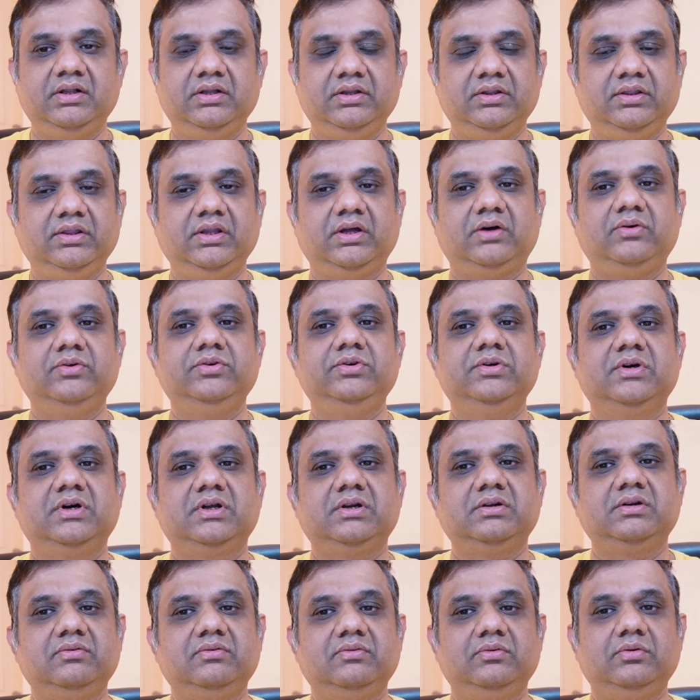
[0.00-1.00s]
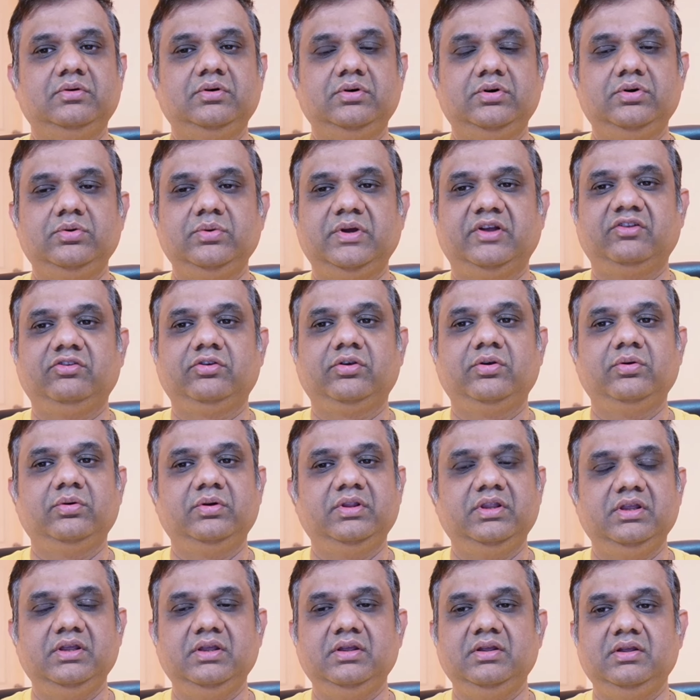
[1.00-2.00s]
Now you are good to execute
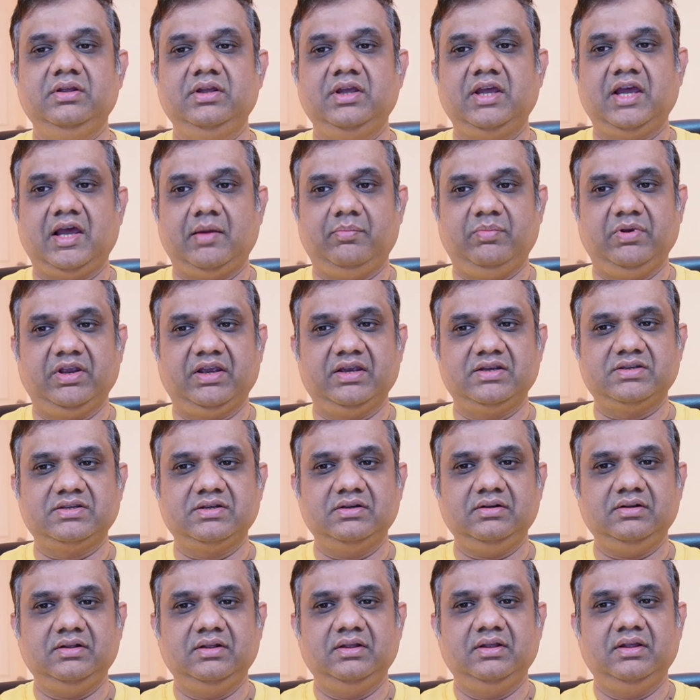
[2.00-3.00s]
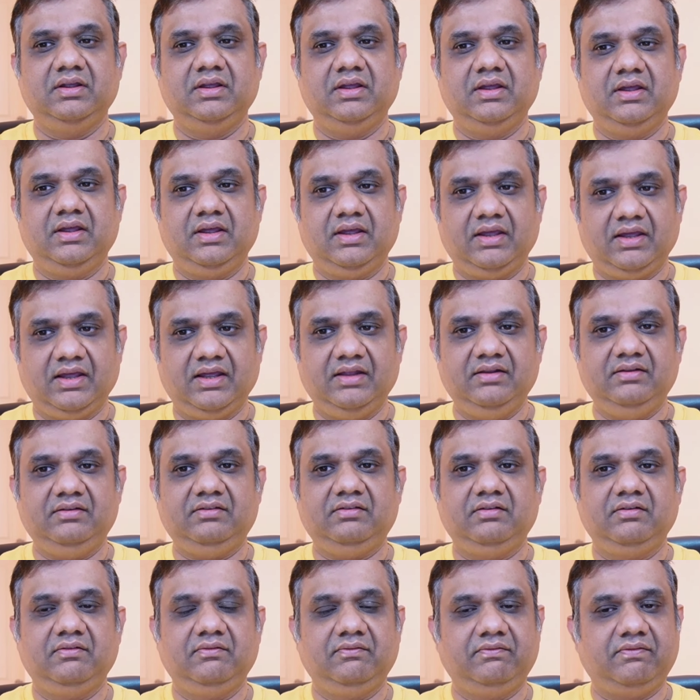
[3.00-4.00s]
the application.
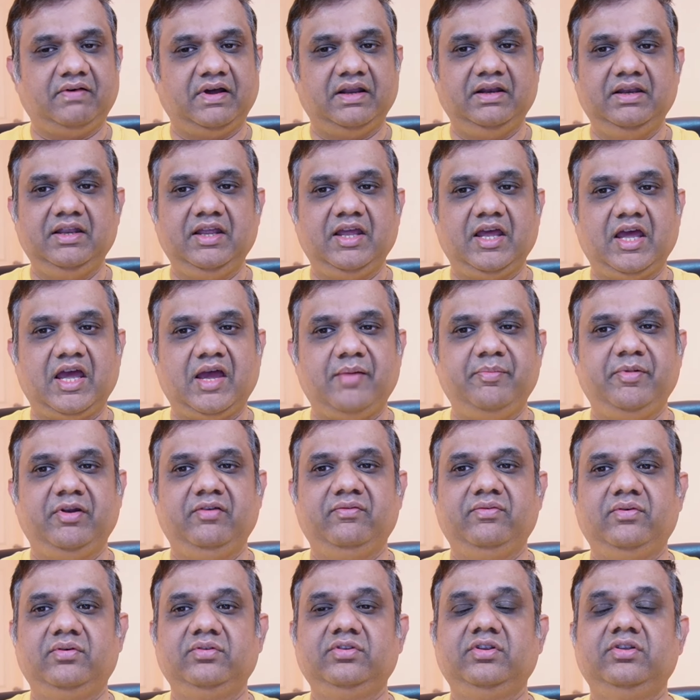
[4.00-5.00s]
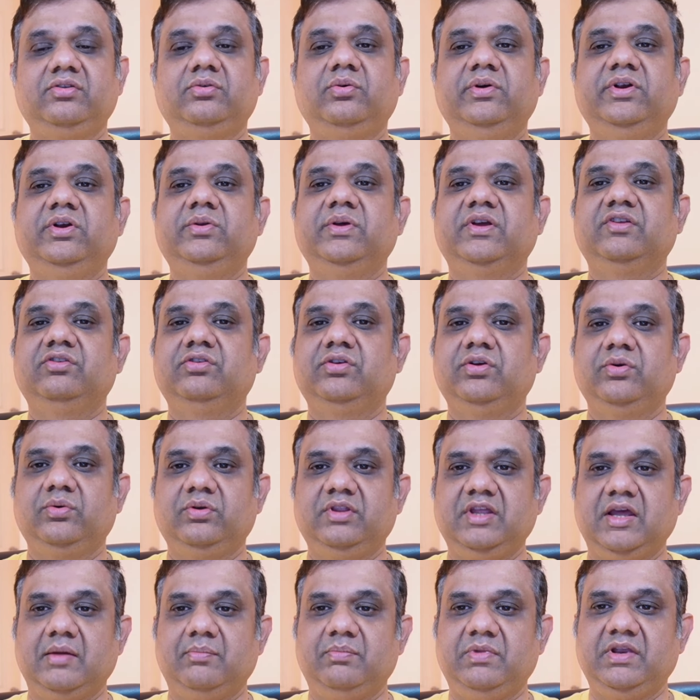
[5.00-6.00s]
Hence, finally, AppEnforce is going to execute
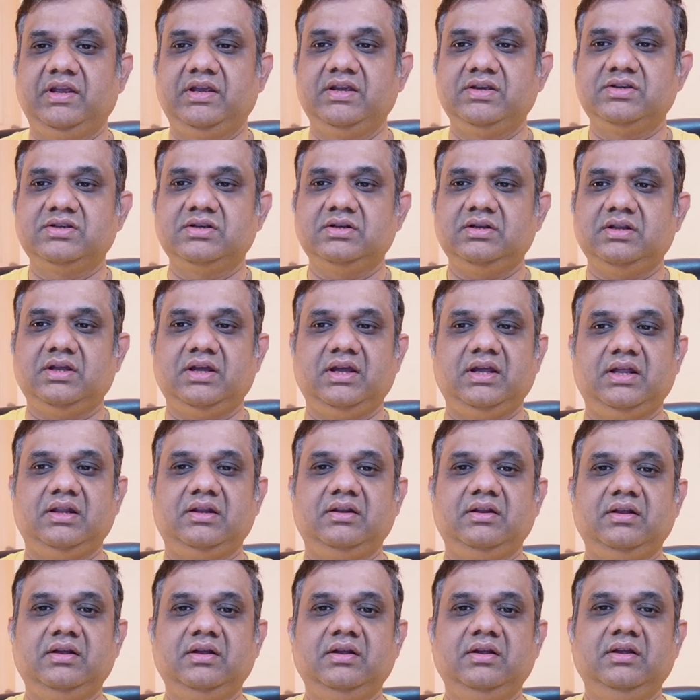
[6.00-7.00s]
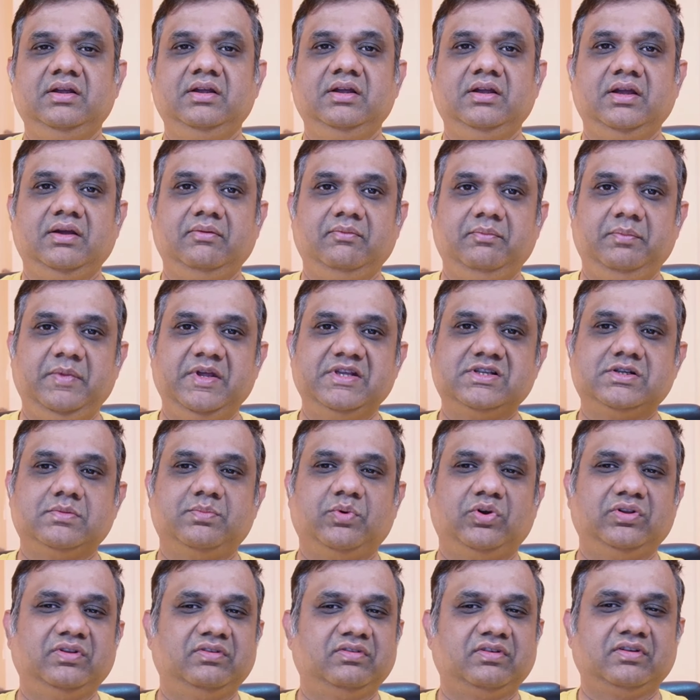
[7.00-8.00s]
the application, and based
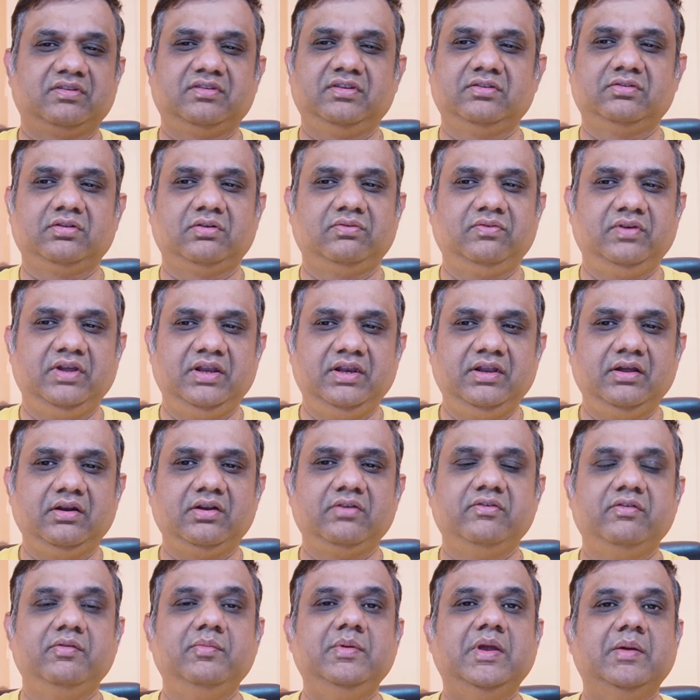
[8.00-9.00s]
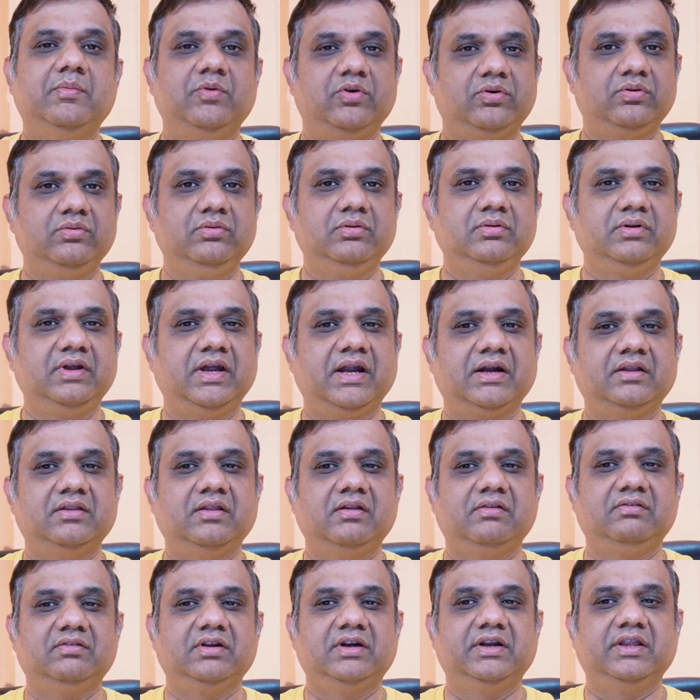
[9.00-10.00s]
upon the success or failure, you will be able to get the
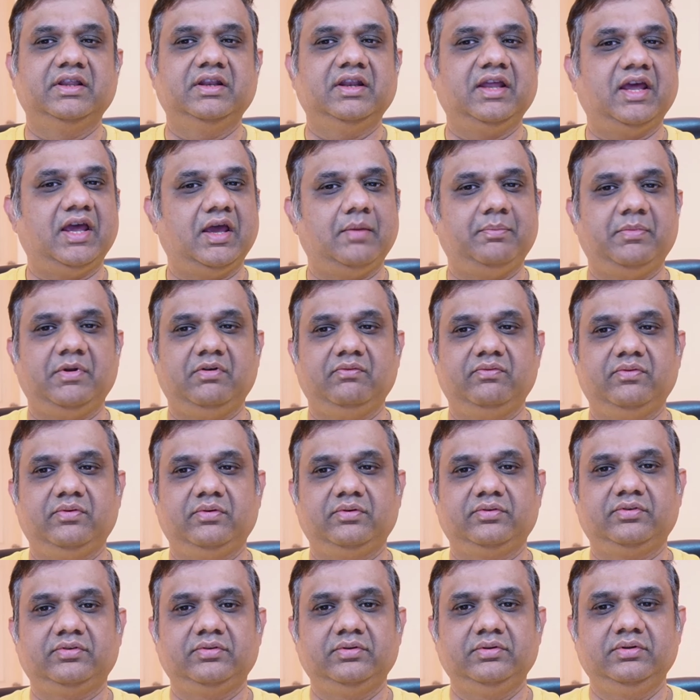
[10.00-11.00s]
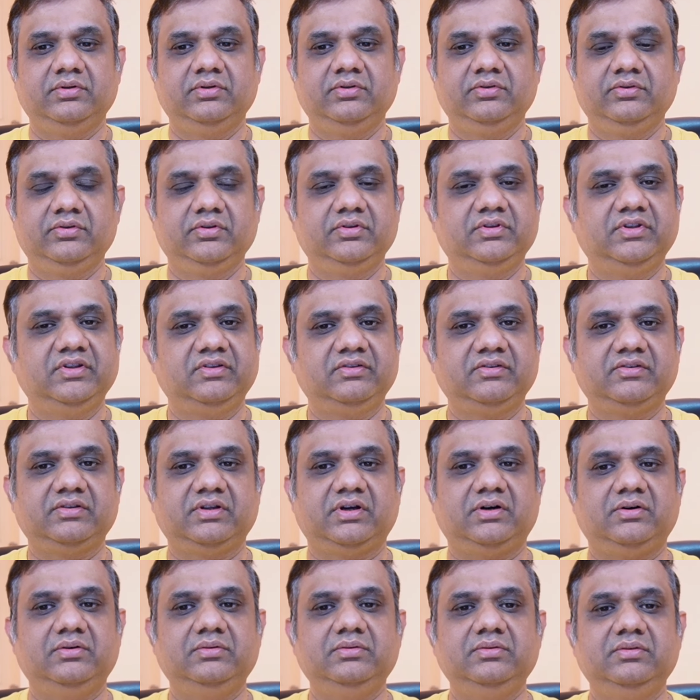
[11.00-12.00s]
result in AppEnforce. So this is
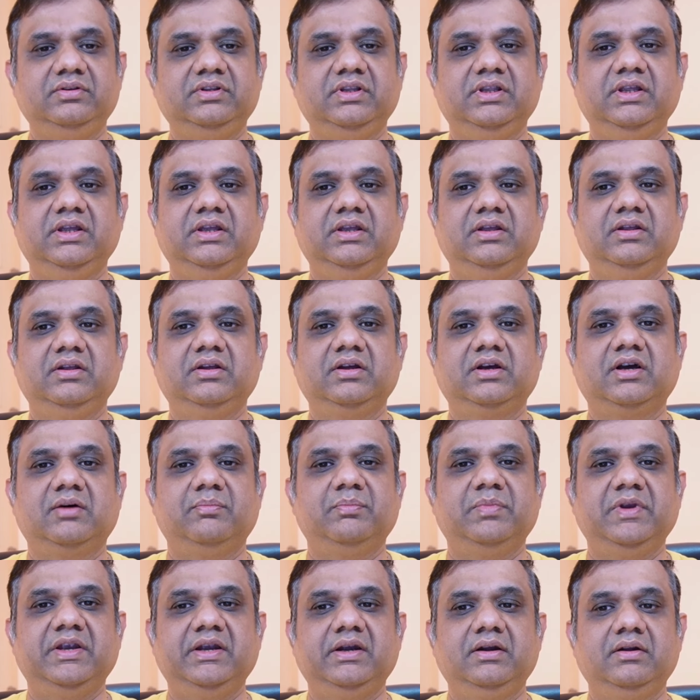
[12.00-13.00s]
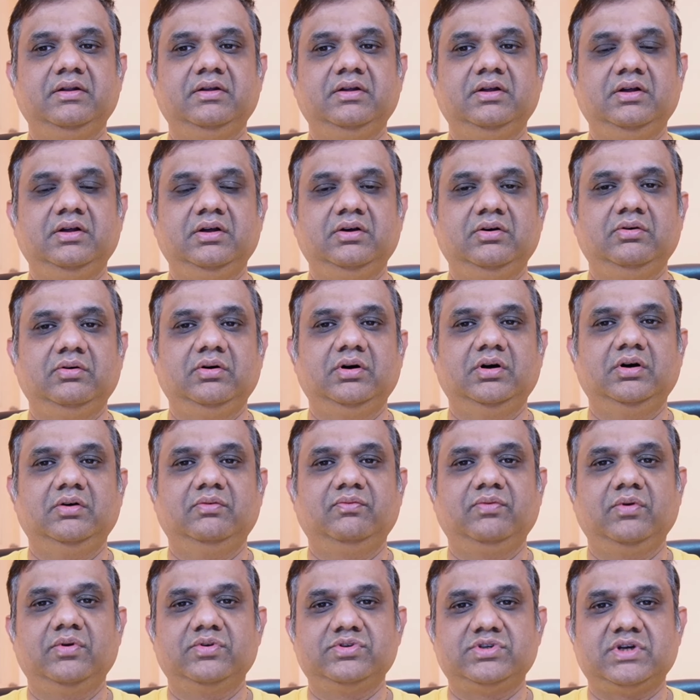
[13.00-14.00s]
how the complete
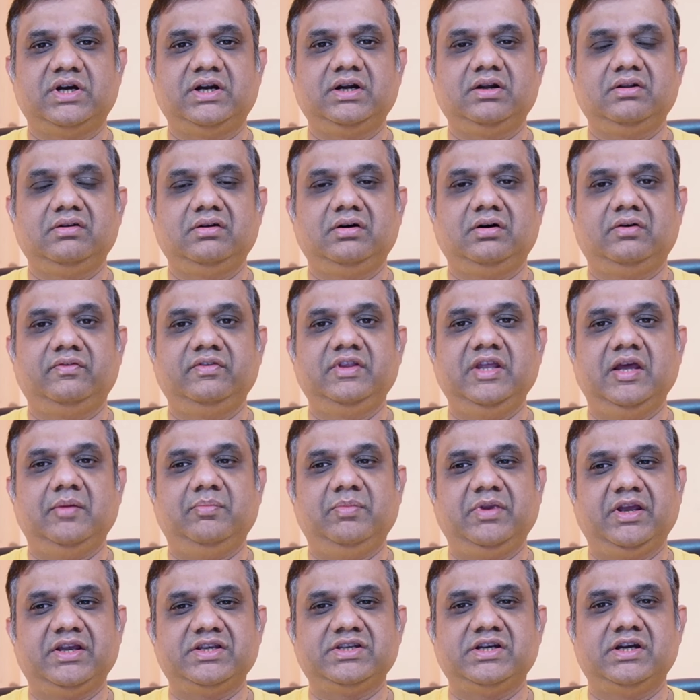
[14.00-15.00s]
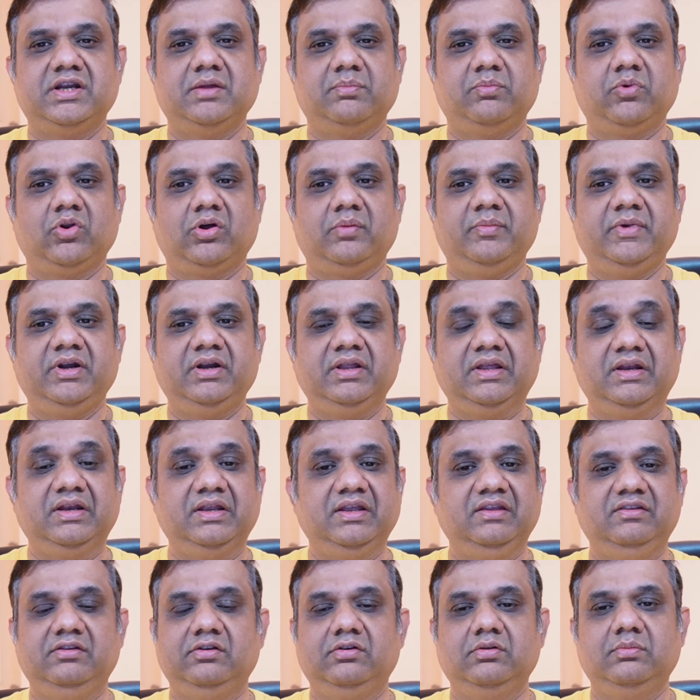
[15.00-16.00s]
flowchart of the application deployment in
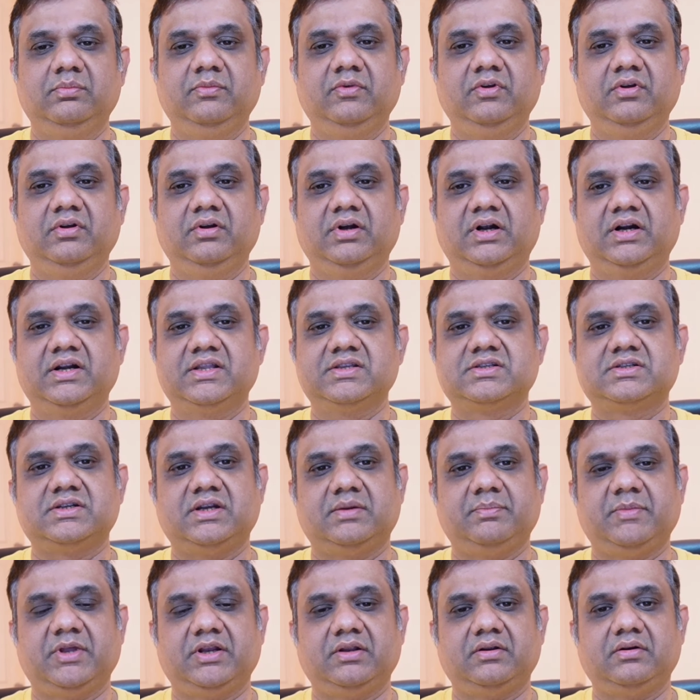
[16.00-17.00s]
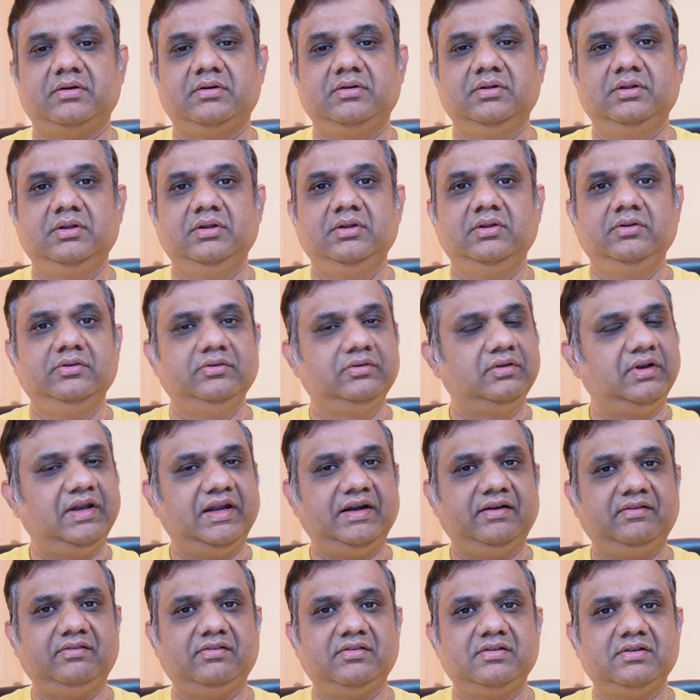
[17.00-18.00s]
easy to understand manner. So
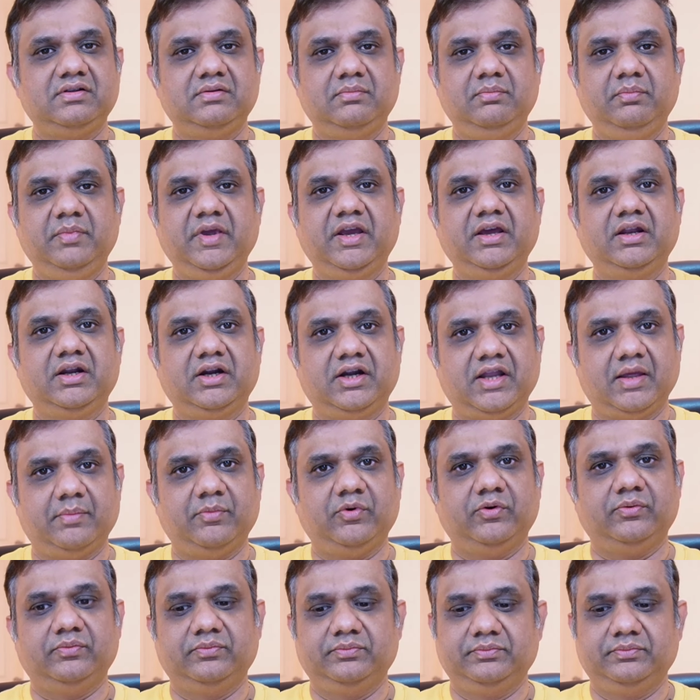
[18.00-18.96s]
let's begin a demo.